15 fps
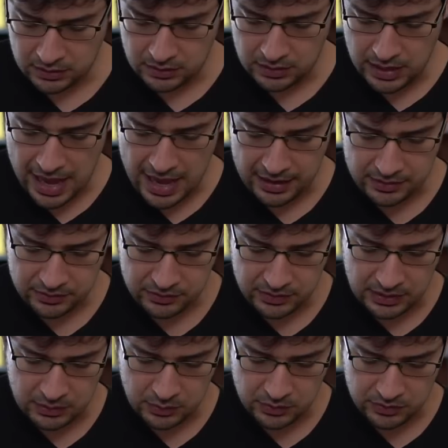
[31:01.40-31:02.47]
x
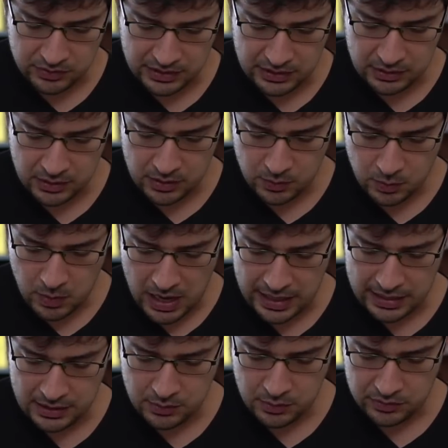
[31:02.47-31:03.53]
equals 0, y
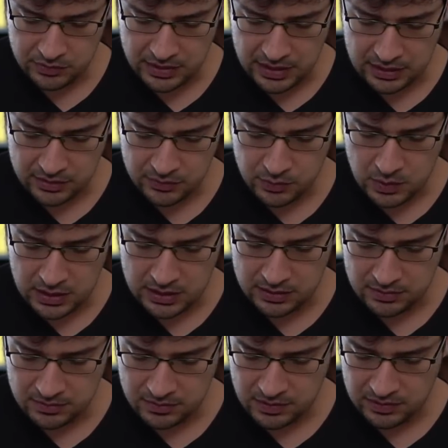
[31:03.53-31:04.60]
equals
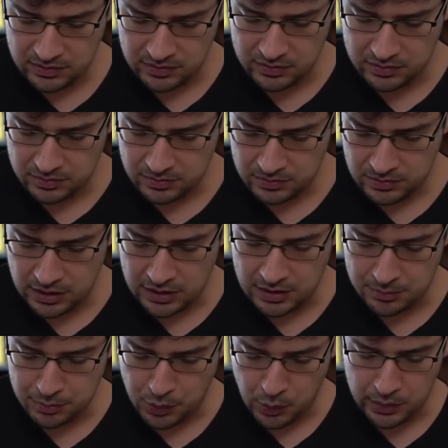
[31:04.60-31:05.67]
-1. This is an
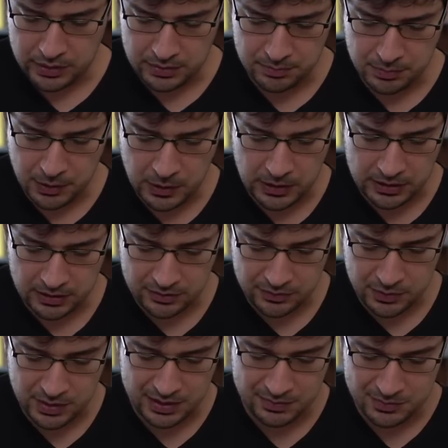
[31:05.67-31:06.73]
important part of
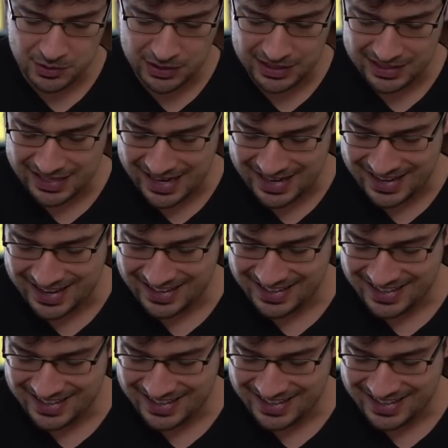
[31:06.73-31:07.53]
what I'm trying to get at.